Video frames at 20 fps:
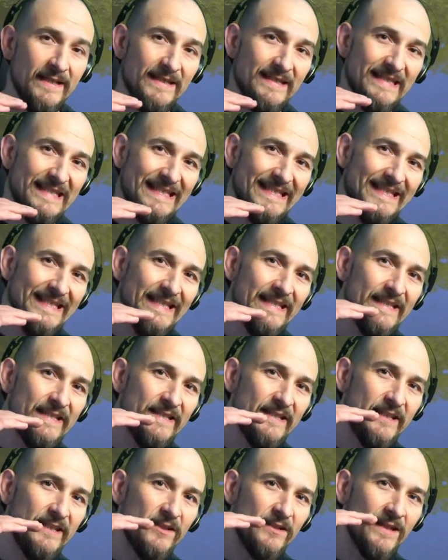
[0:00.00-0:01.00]
to the stop
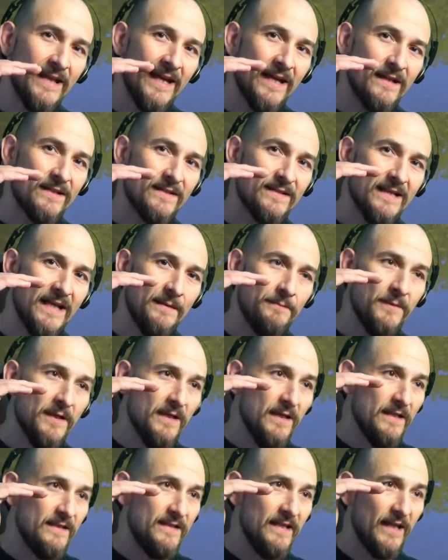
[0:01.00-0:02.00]
point and
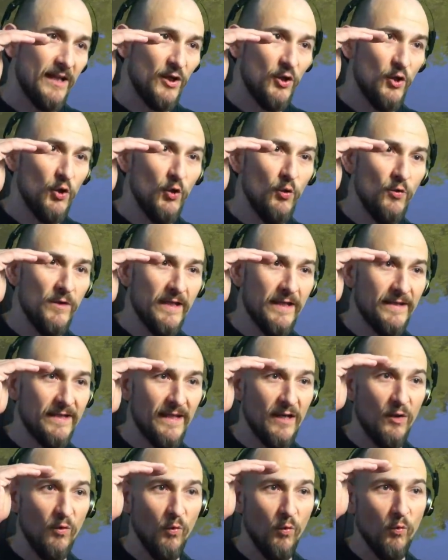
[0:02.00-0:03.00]
sits there at
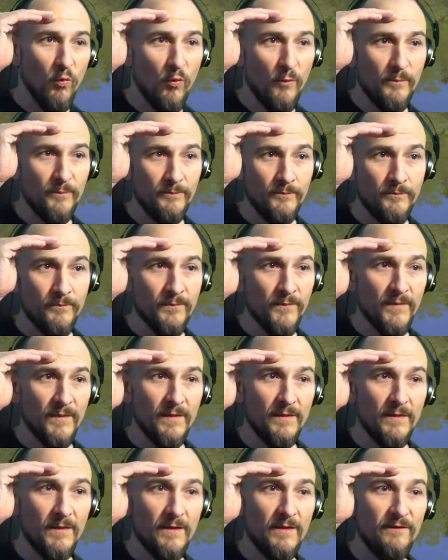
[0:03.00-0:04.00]
18 centimeters,
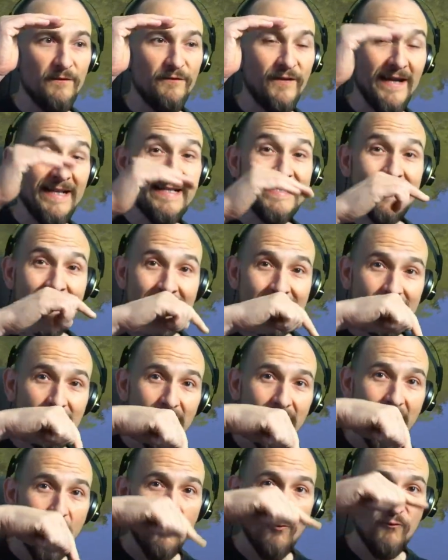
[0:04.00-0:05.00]
stuck at the top.
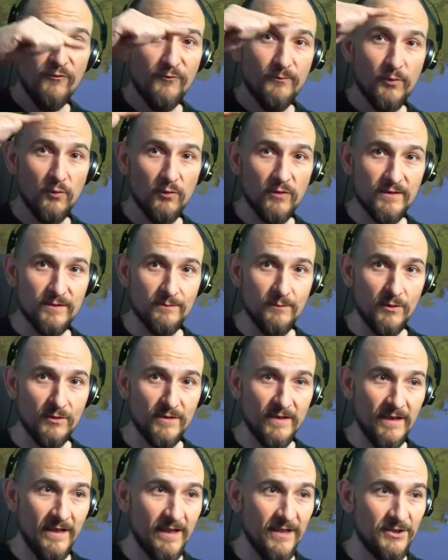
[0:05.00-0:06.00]
So
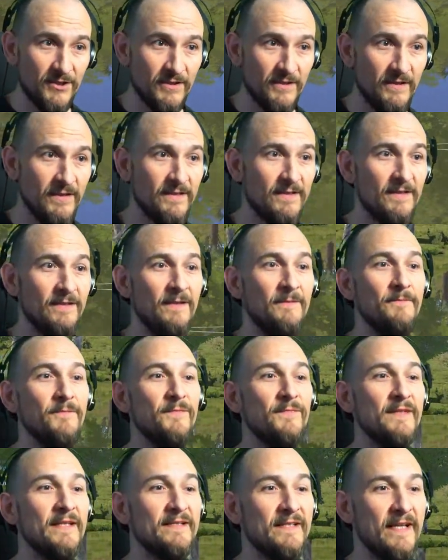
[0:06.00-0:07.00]
two options.
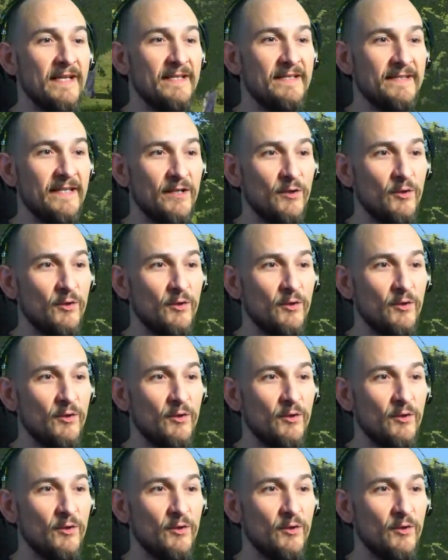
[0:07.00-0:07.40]
Either